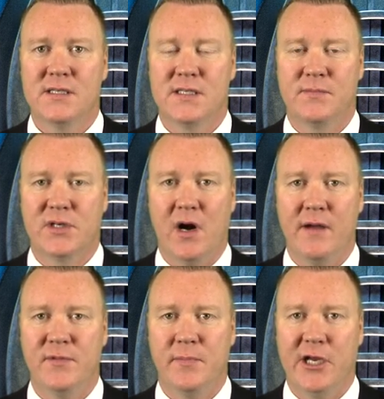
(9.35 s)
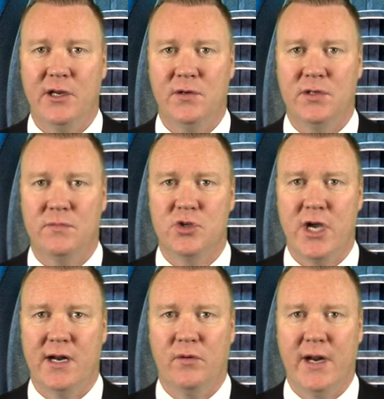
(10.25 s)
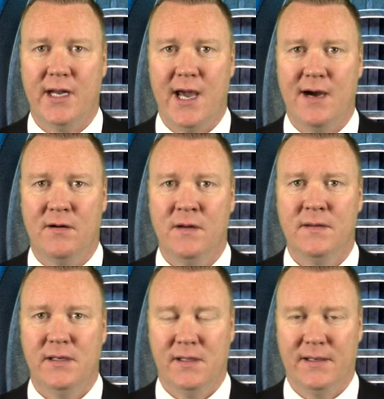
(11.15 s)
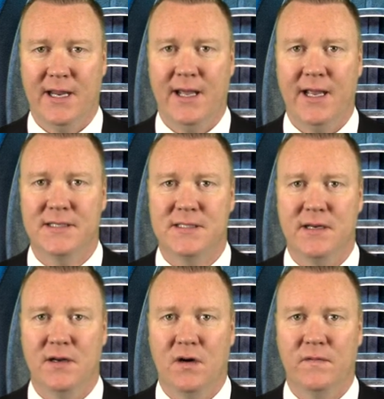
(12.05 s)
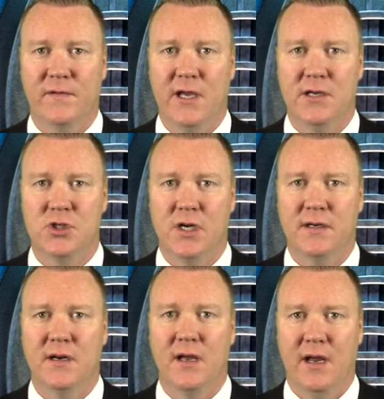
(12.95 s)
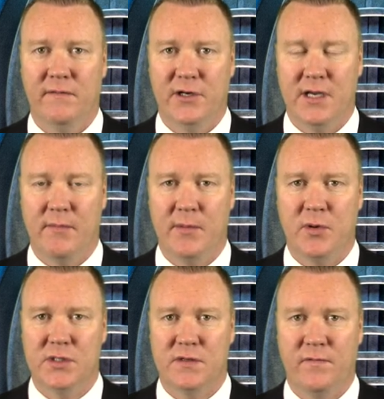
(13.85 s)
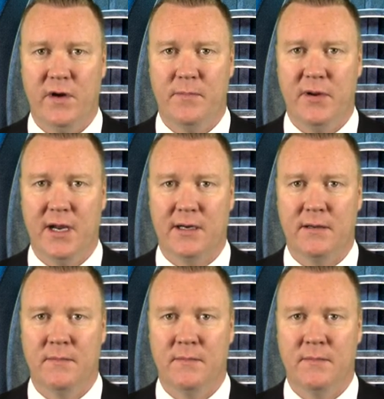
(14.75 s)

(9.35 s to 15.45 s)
Subscribe to my YouTube channel right now. You'll get an instant notification every time I post a free pick.